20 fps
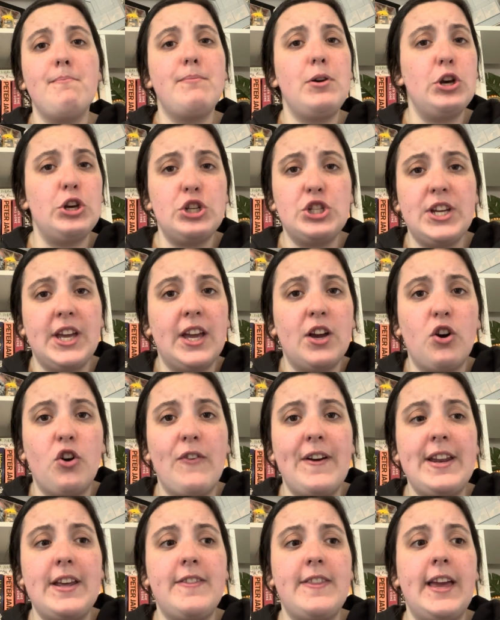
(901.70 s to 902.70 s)
pushing or
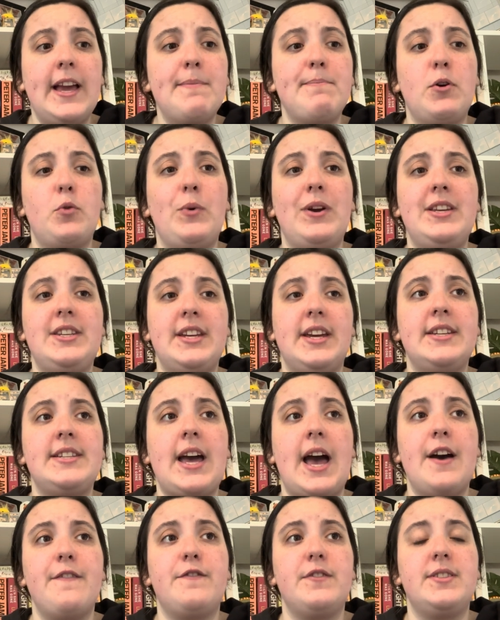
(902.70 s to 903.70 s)
anything, but we did
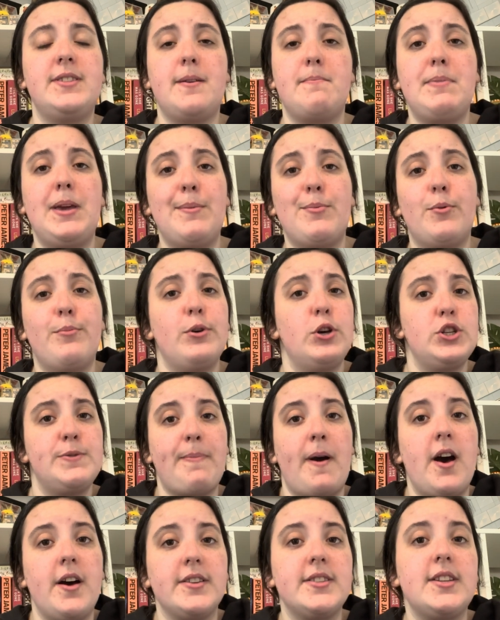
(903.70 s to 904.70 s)
have some people push
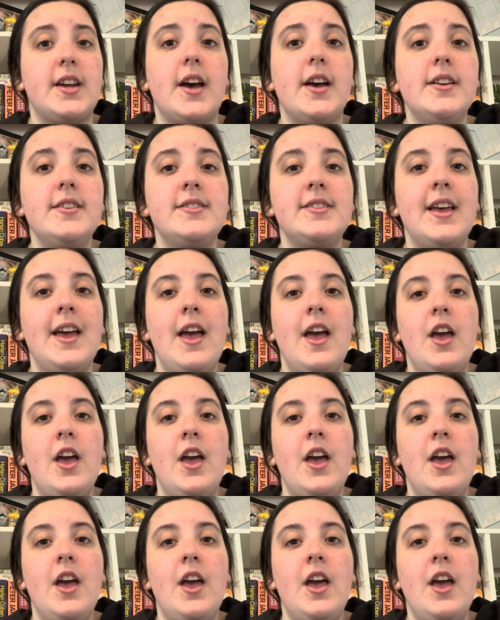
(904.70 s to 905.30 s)
past us,